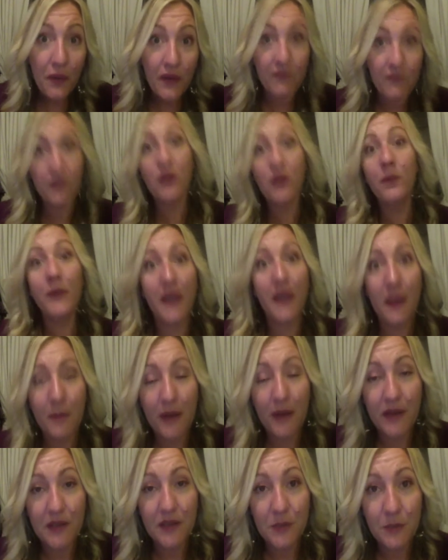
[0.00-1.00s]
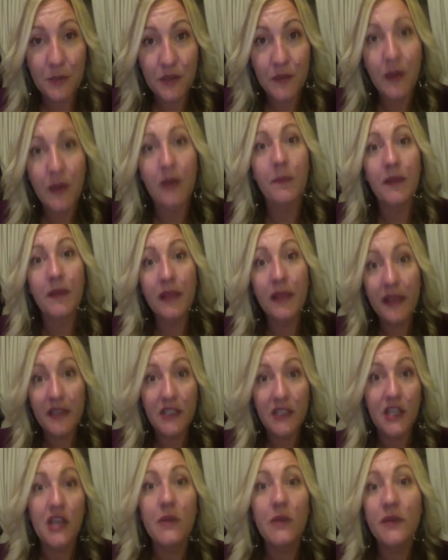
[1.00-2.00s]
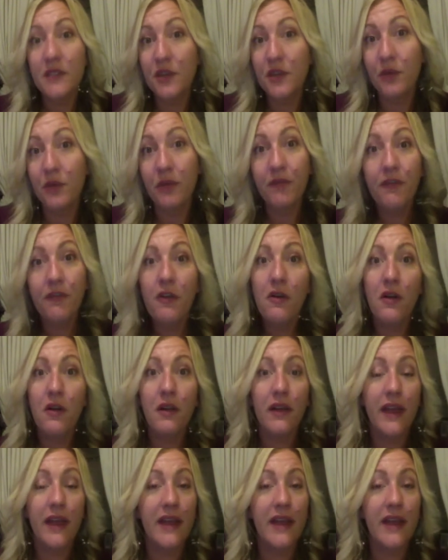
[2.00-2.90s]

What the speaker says: If you became a customer as well, it would be linked to you as your referral.